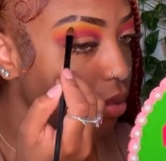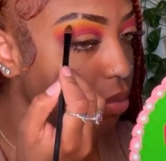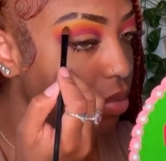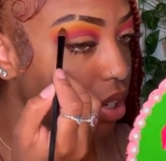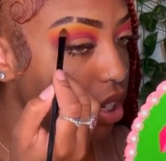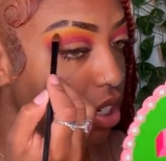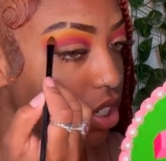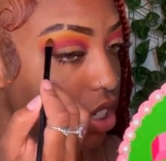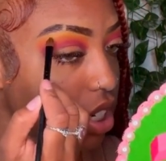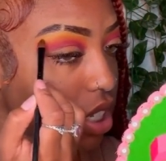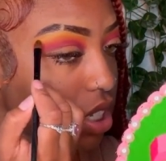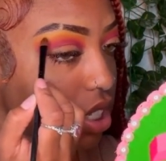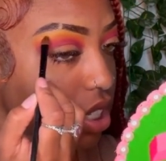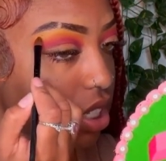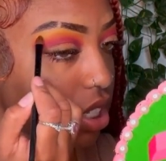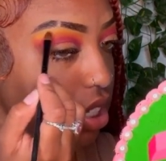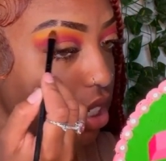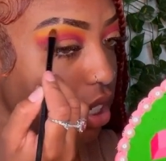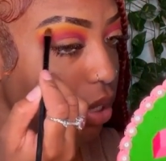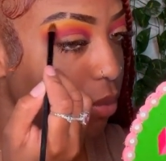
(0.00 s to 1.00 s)
But
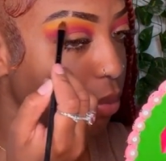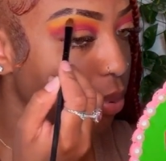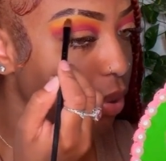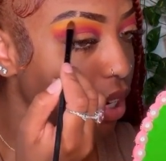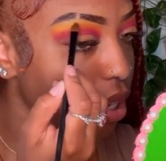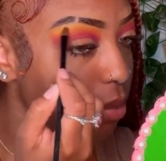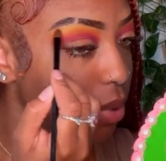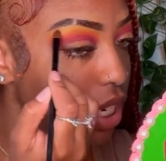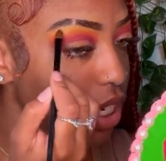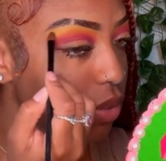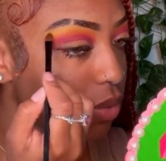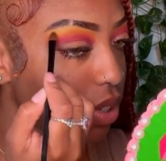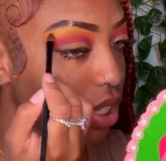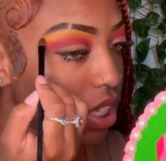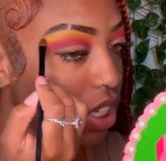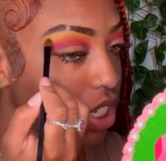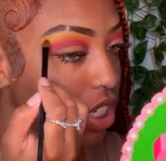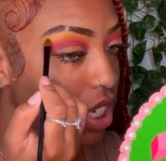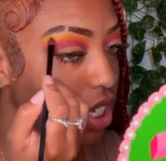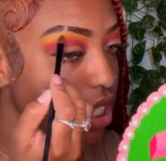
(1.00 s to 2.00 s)
just to, pretty much
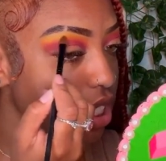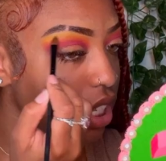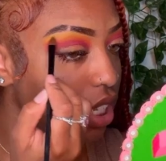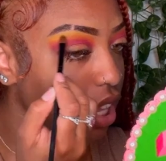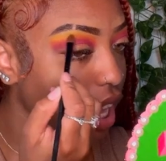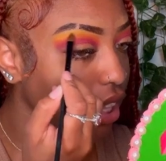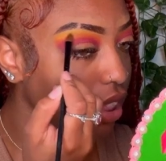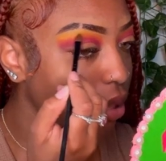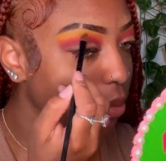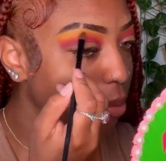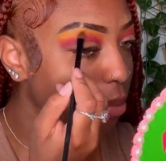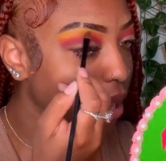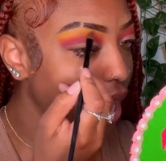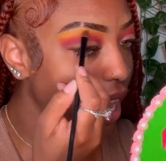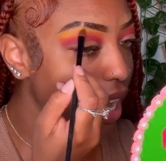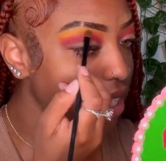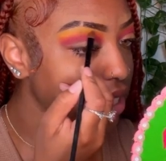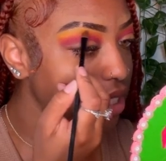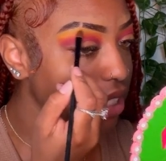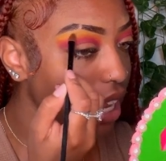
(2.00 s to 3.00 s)
really just to like the
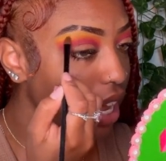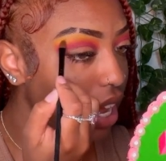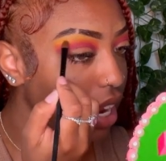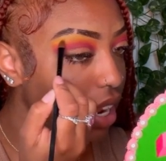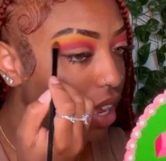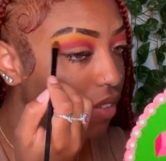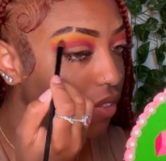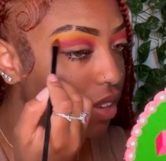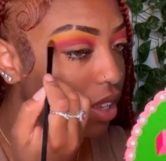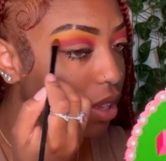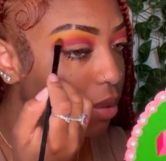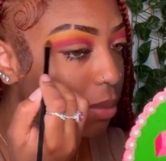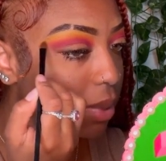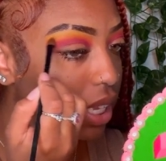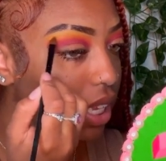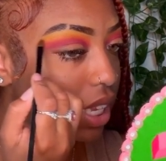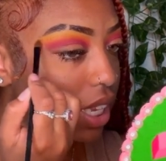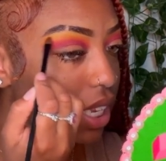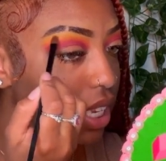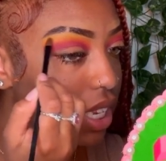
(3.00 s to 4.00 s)
back side of it,
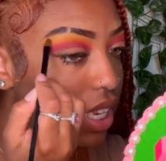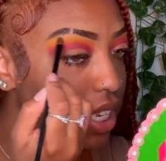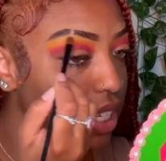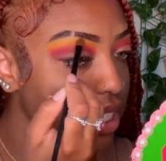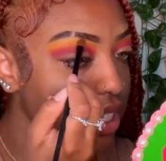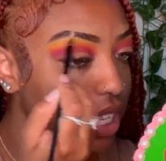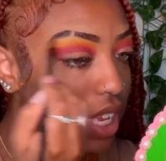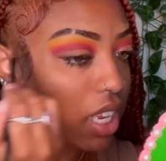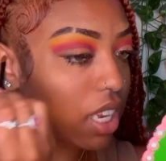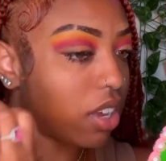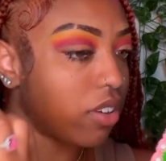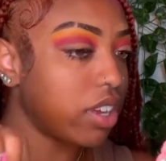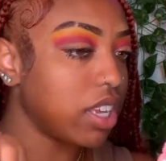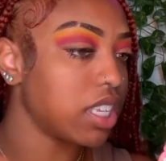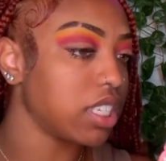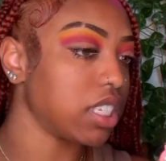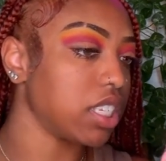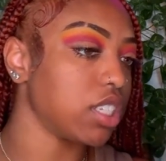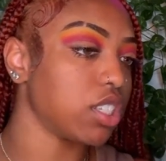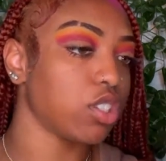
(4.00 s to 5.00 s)
because yellow
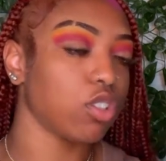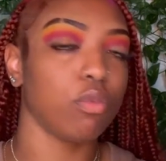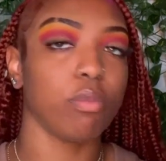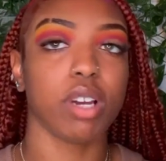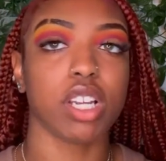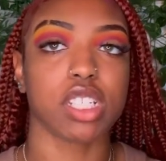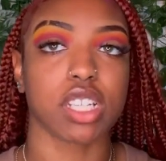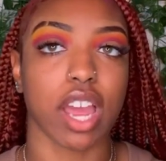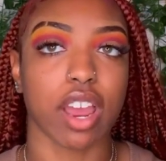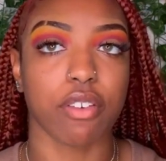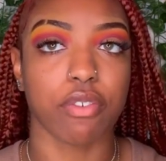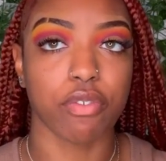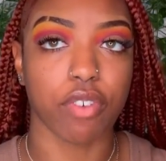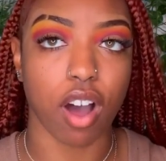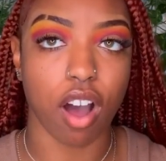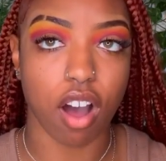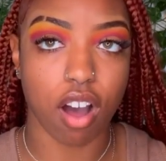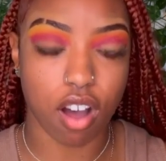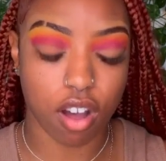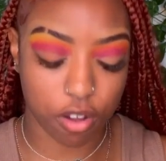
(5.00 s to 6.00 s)
isn't too much like
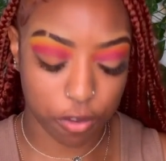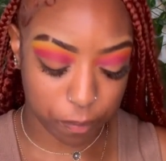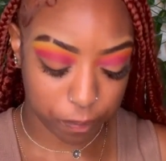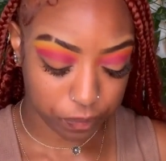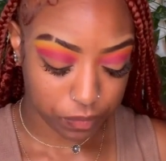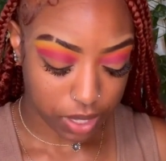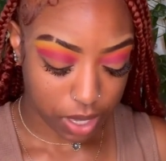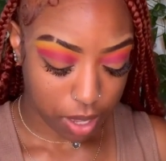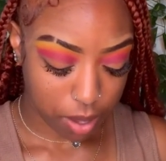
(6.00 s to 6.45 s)
fall,